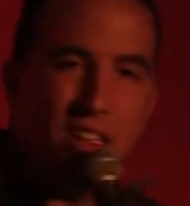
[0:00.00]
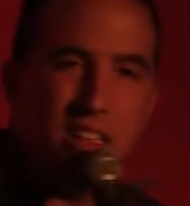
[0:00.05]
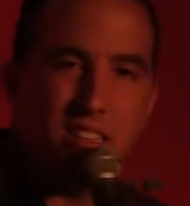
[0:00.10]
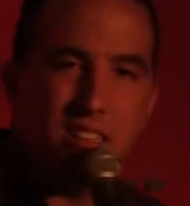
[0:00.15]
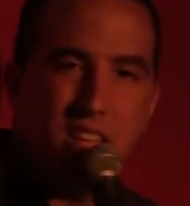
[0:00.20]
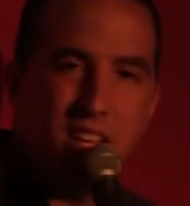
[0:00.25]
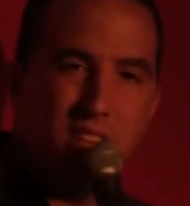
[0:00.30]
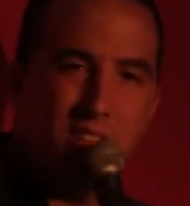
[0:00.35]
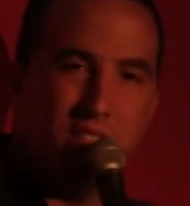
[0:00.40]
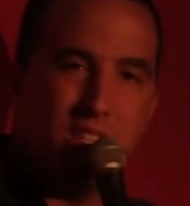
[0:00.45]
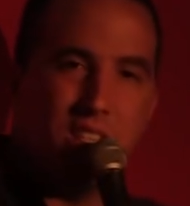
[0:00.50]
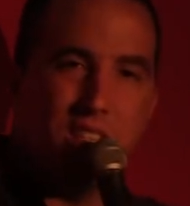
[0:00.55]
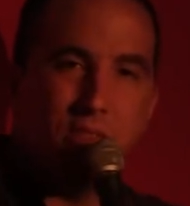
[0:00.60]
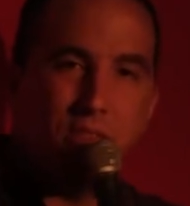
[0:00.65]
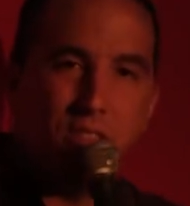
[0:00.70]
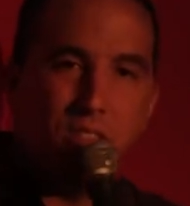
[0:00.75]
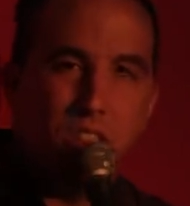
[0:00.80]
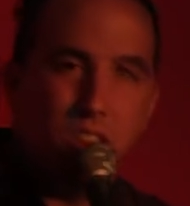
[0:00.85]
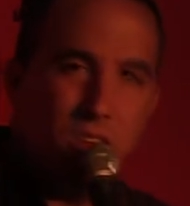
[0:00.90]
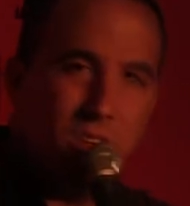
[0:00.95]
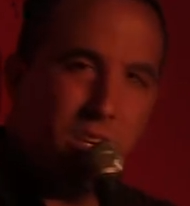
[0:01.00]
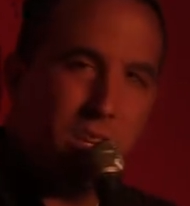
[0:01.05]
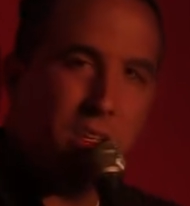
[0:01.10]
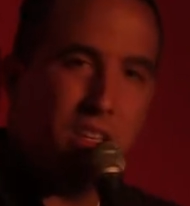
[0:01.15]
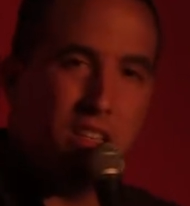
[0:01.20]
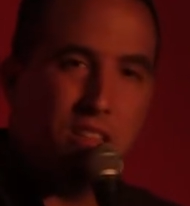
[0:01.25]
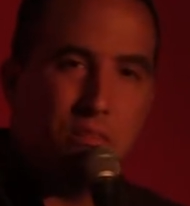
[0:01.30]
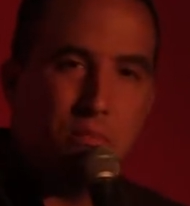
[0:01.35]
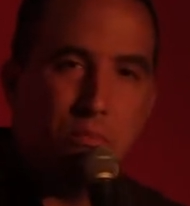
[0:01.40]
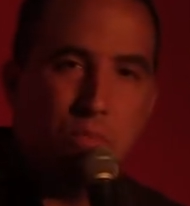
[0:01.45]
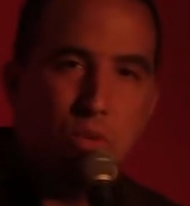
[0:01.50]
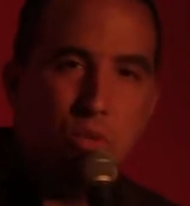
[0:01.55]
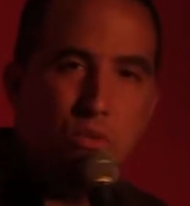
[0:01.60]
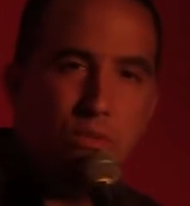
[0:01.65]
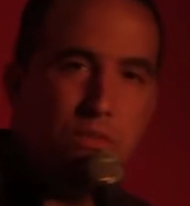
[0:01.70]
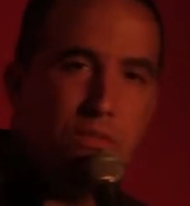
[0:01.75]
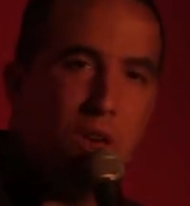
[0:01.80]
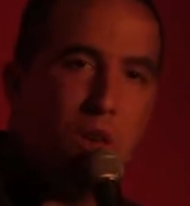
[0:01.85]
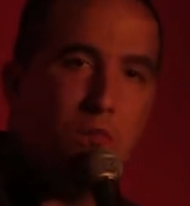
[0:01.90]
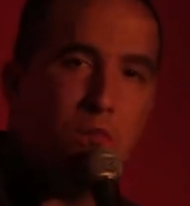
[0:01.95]
That's kind of a different, you know, like a little move
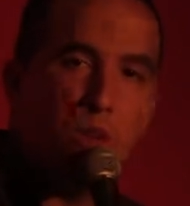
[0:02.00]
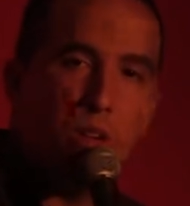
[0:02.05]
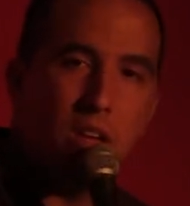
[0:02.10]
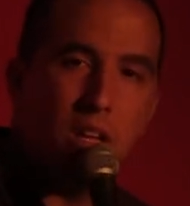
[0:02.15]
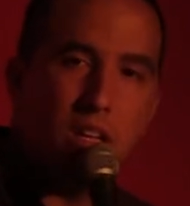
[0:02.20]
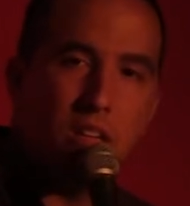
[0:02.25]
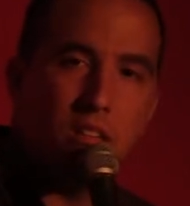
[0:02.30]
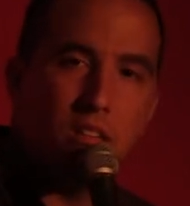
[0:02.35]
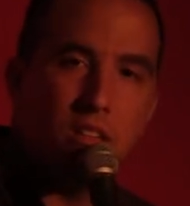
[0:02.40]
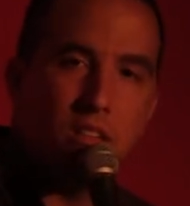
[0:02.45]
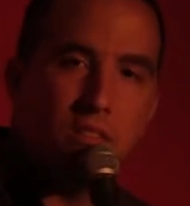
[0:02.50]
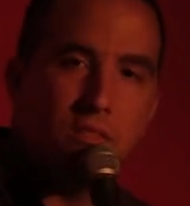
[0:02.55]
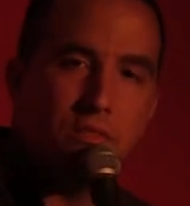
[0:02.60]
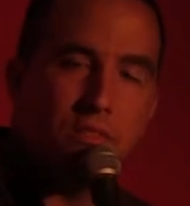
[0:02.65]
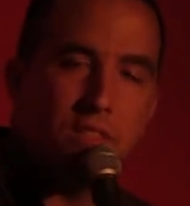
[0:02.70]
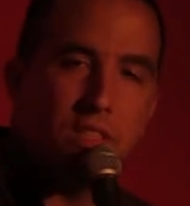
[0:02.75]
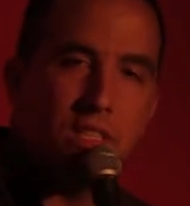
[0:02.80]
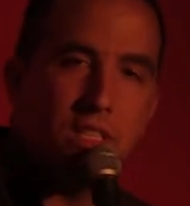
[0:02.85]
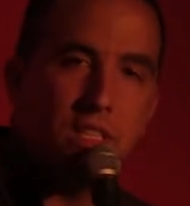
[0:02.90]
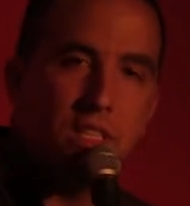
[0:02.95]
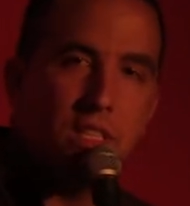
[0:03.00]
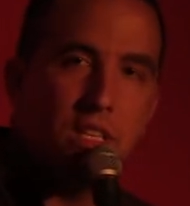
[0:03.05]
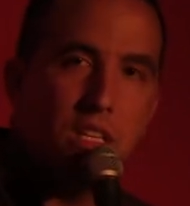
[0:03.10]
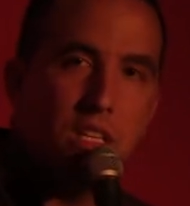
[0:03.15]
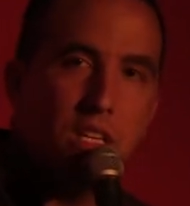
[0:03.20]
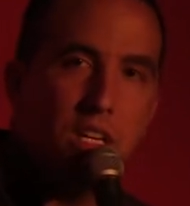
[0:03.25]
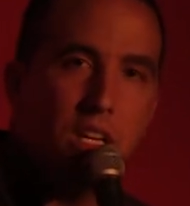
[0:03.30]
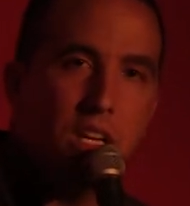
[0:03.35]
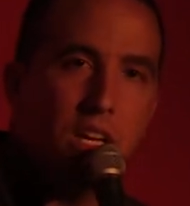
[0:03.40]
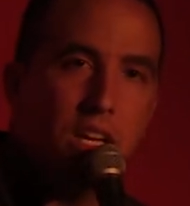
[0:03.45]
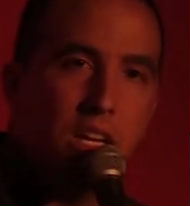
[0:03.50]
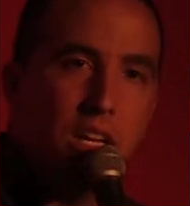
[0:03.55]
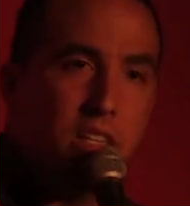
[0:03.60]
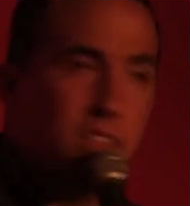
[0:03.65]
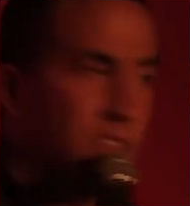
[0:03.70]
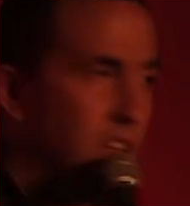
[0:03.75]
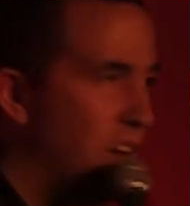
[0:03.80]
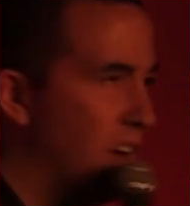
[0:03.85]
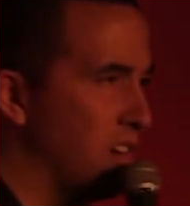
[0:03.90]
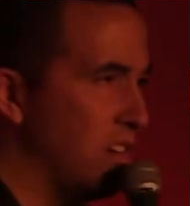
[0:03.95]
forward. I don't know if... And I
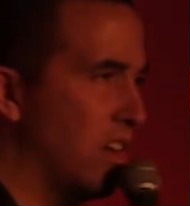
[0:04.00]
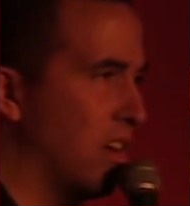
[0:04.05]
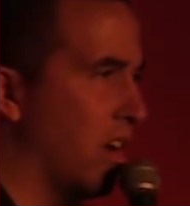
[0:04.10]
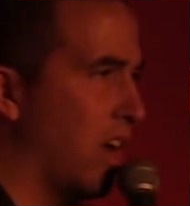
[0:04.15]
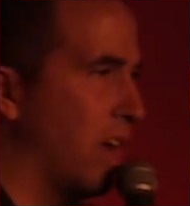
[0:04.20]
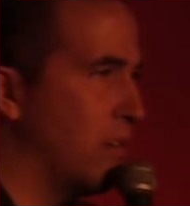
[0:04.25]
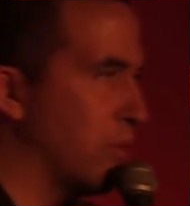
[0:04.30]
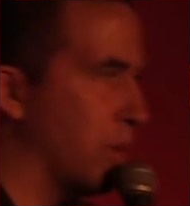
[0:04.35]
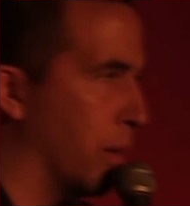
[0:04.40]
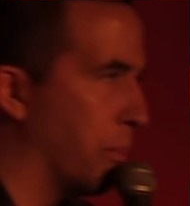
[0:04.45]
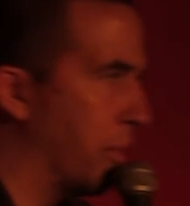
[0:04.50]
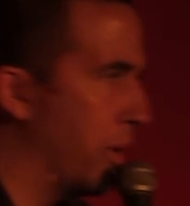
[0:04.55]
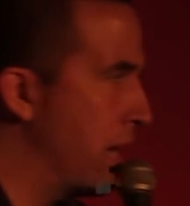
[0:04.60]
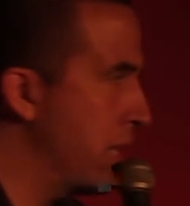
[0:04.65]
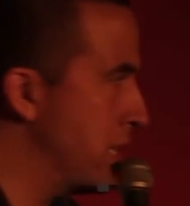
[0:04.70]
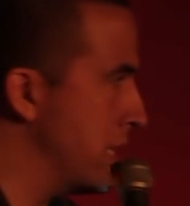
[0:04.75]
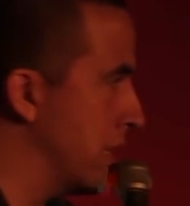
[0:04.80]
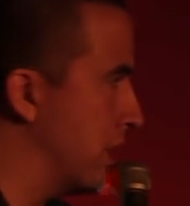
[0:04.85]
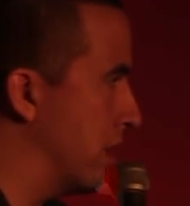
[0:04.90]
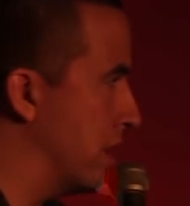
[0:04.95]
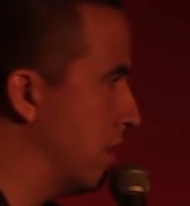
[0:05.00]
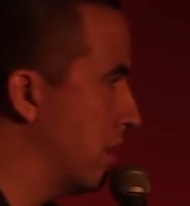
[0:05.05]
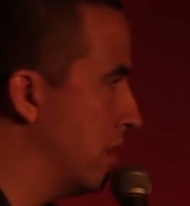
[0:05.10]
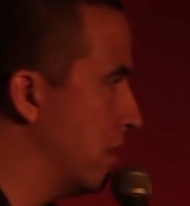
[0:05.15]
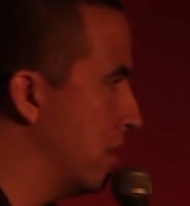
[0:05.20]
said, oh, no, I don't want to pressure you.